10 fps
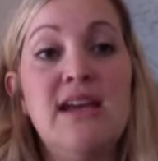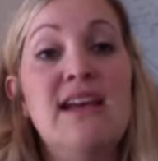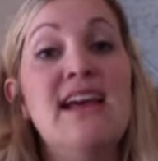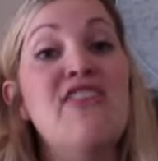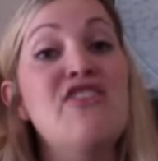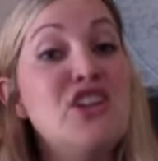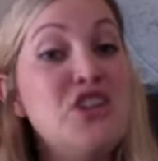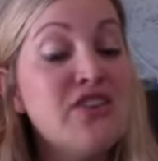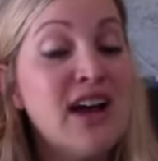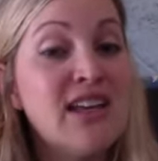And then
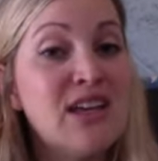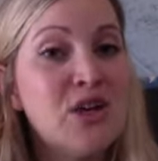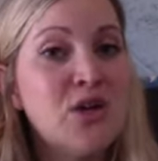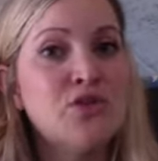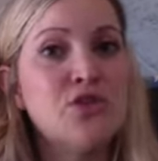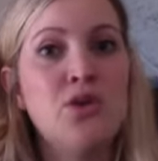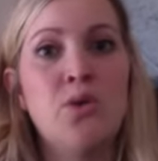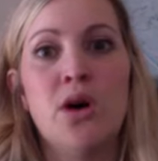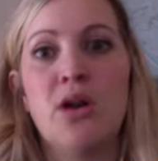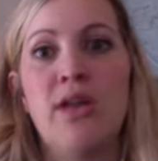you've got kiddos
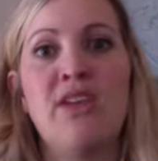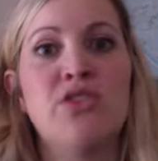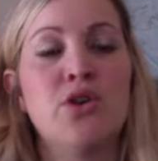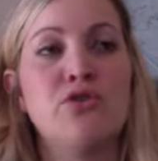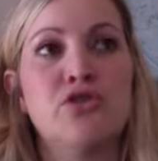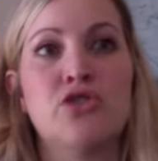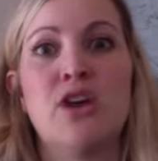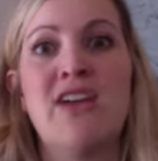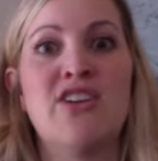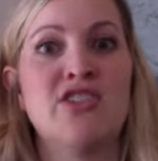who are like those
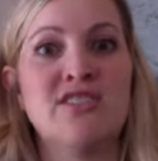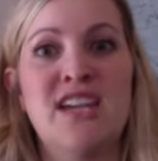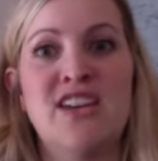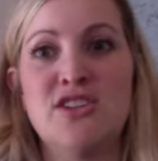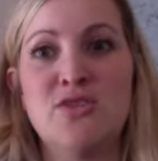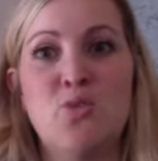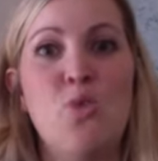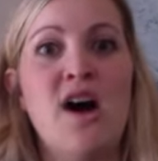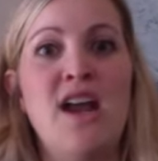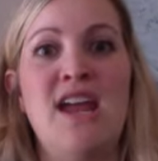cravers. They just
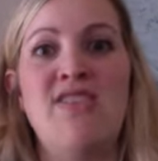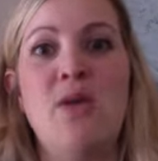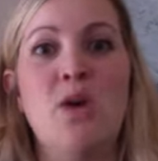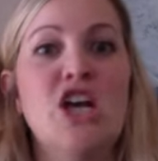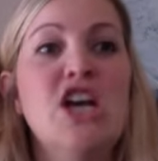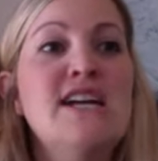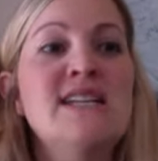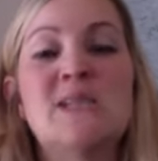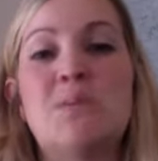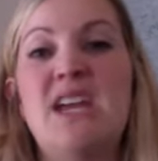want it. They want to
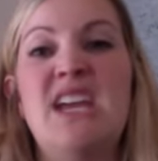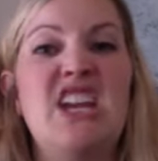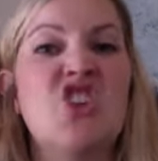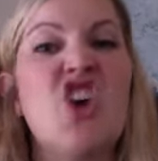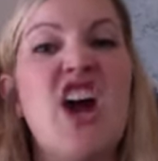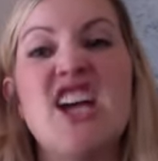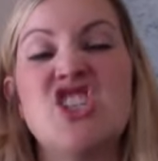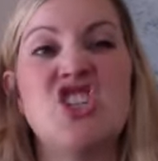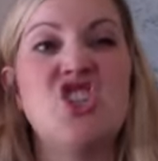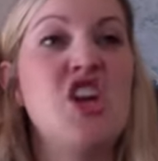spin and
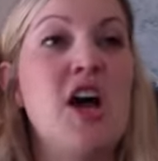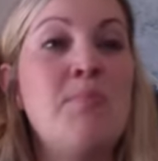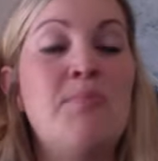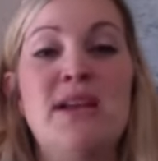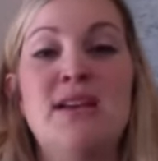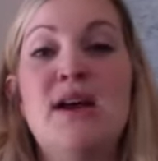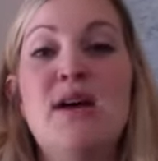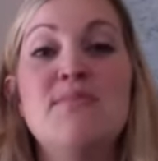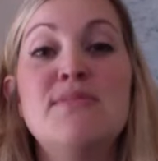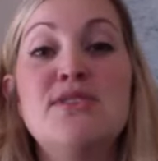crash and jump and
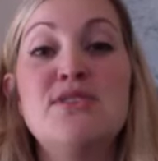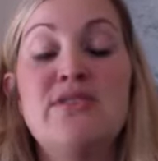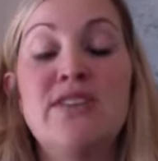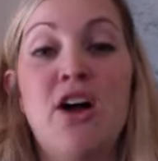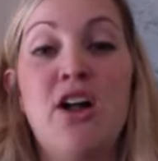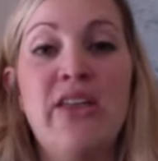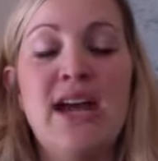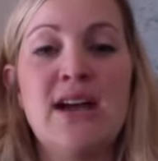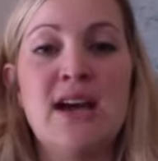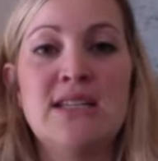move and all of
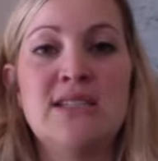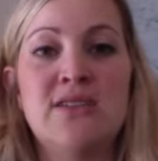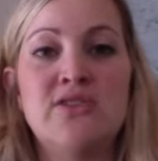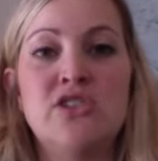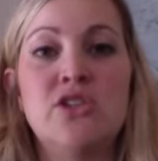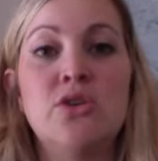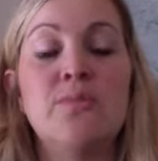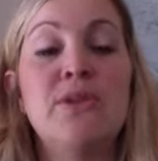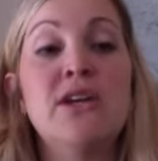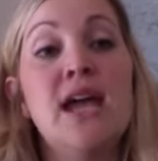that kind of stuff too.
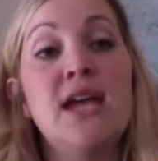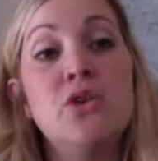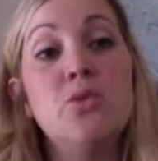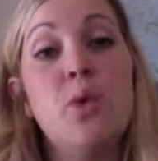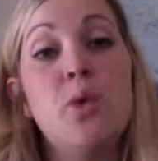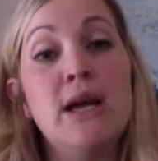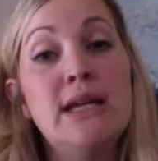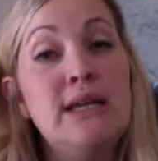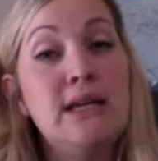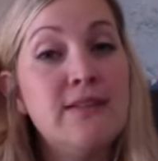And you want
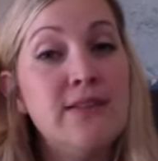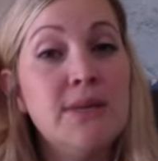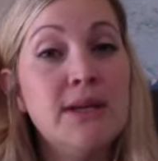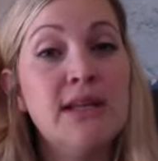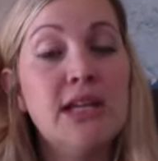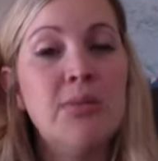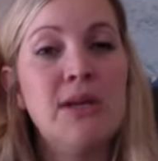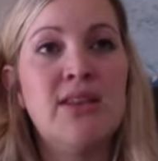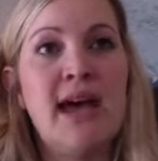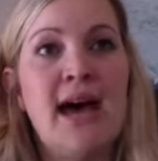to give them a little bit
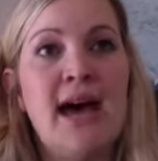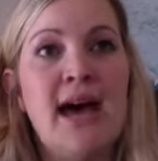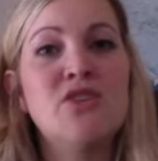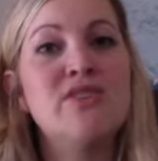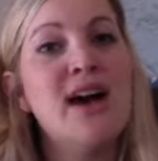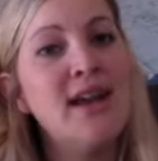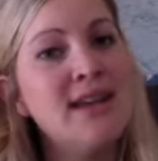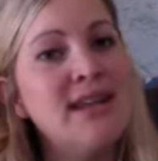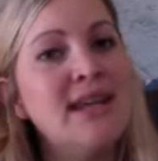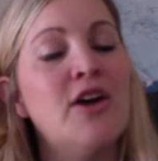of that, but you've got to
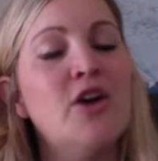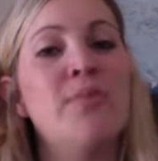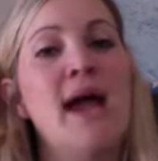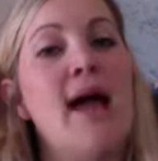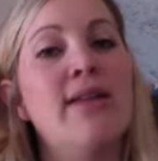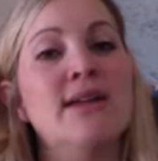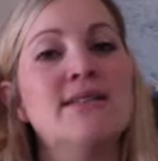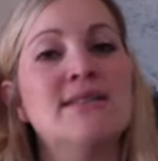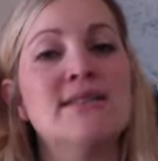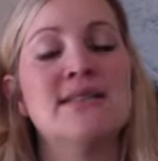
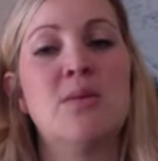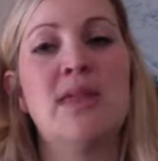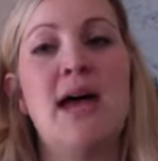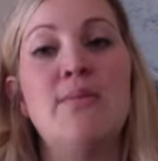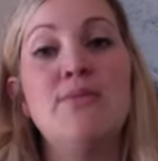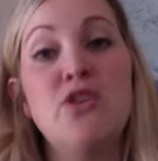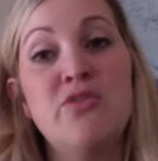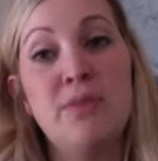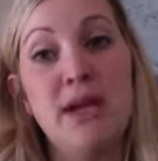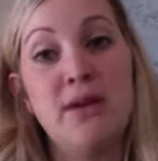counterbalance some of that
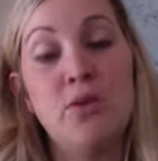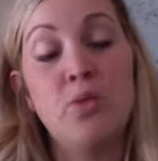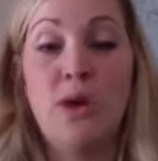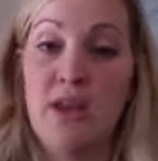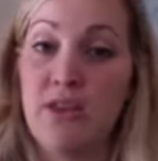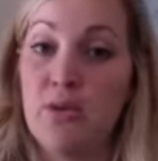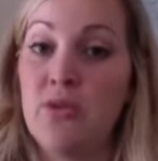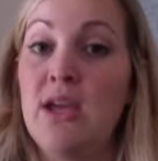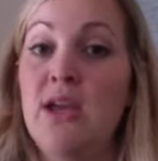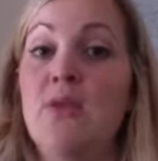movement with
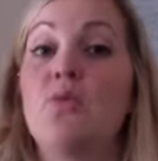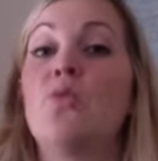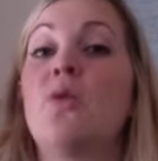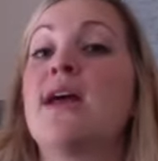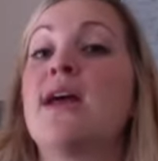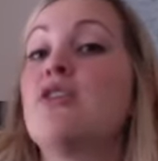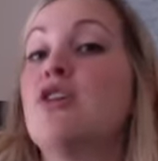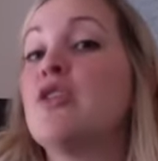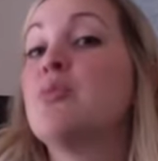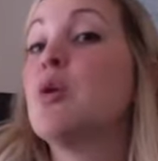then what I
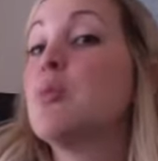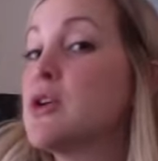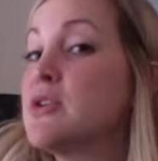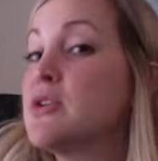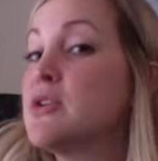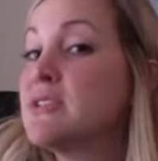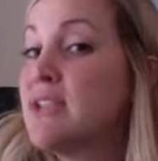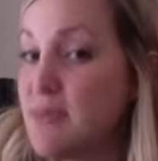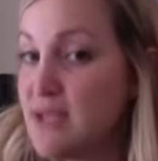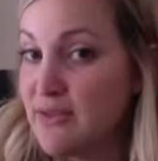call the
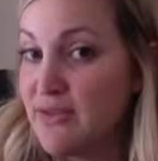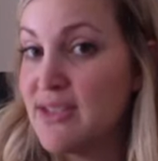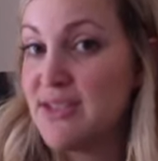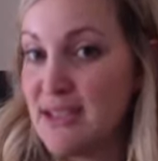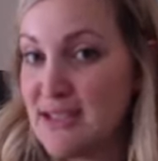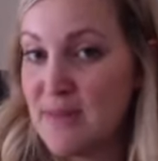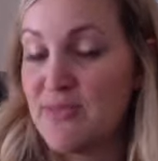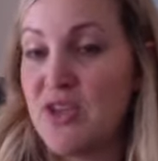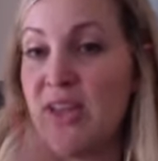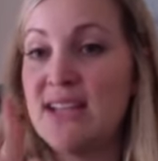proprioceptive system.
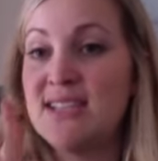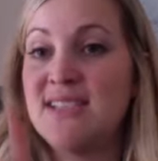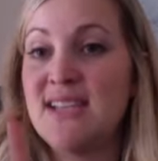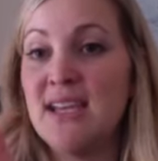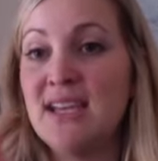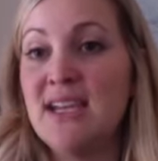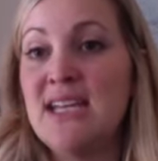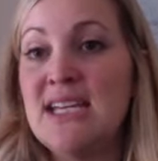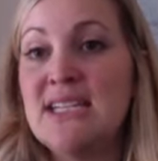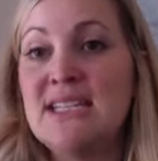So that second
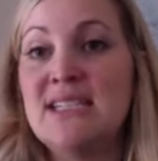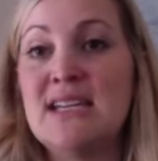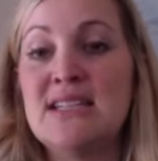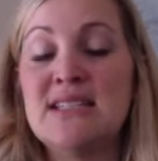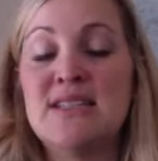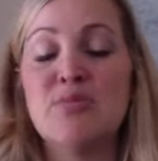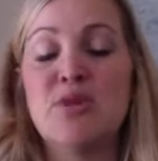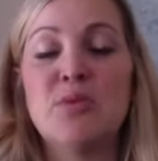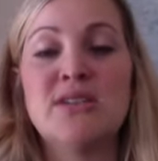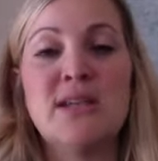hidden sense is the
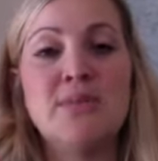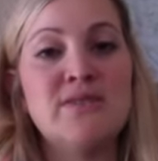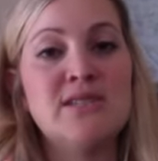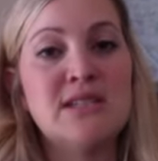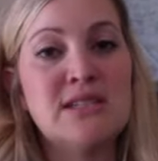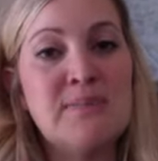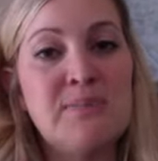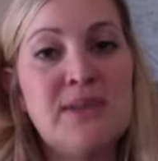proprioceptive system.